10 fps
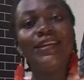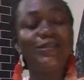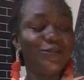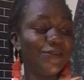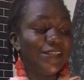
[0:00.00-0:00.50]

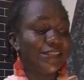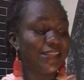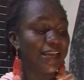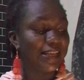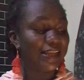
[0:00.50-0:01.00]
It's sweet.
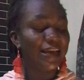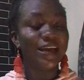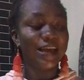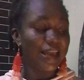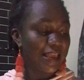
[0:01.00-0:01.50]
Then
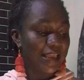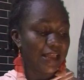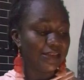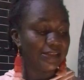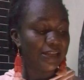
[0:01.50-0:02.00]
I
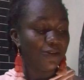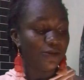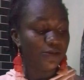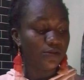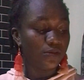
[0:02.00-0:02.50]
can decide
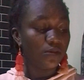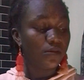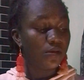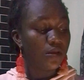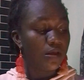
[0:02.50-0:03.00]
not to.